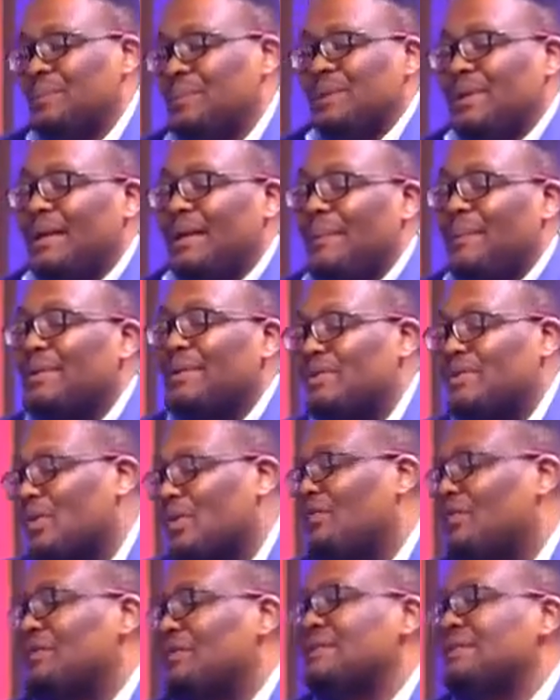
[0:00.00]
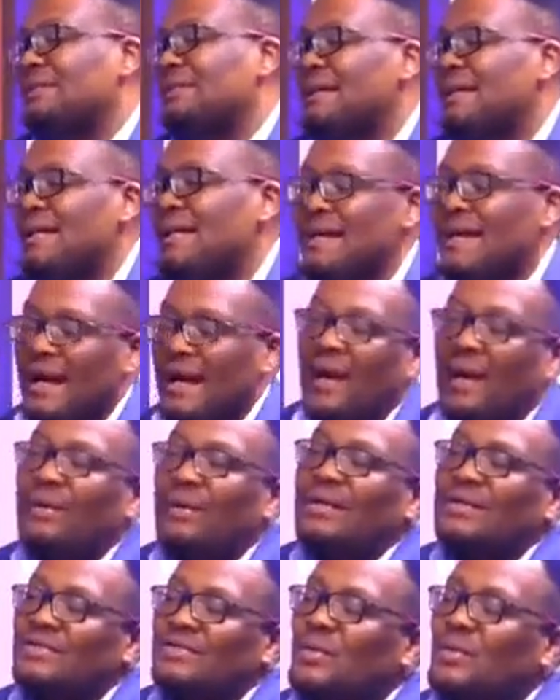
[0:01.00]
he came into office, he
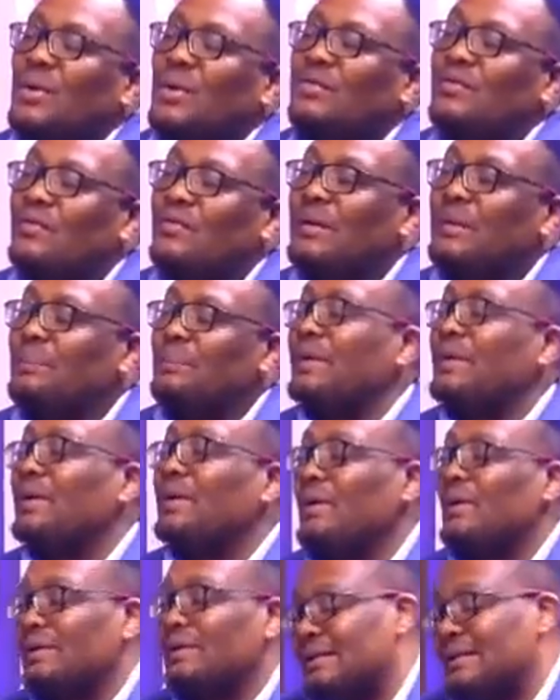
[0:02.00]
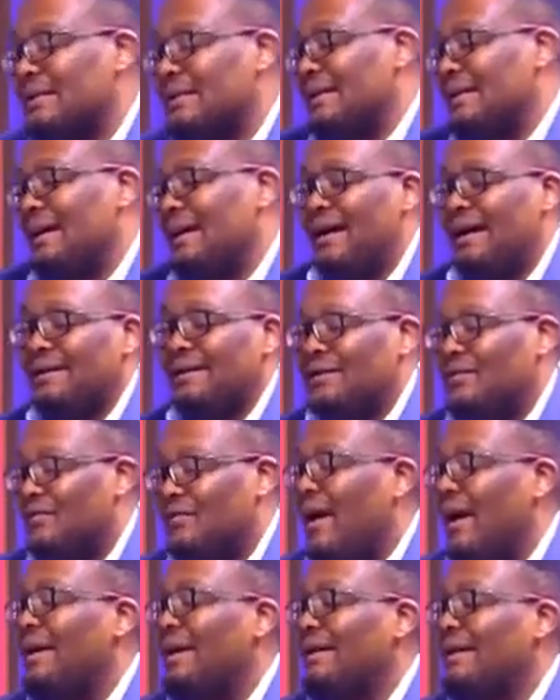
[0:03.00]
allowed us to work for a period, and then
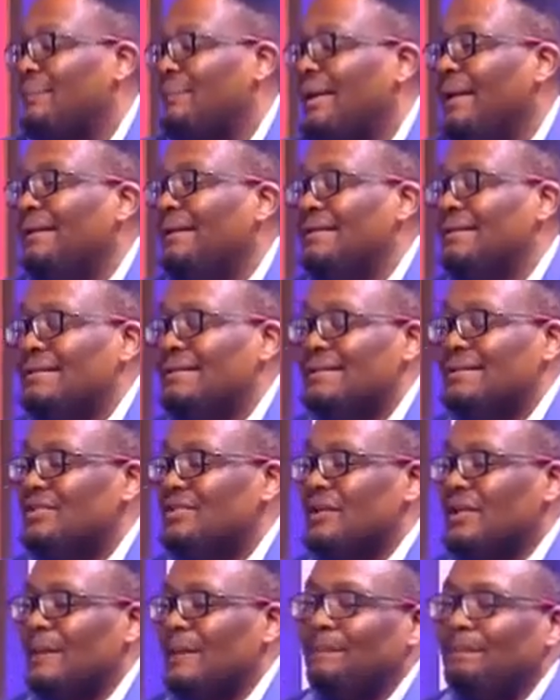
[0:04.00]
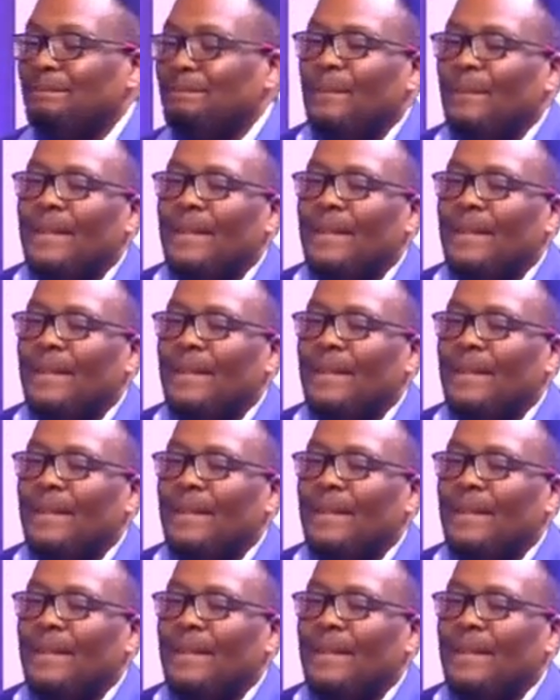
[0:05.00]
finally made the decision.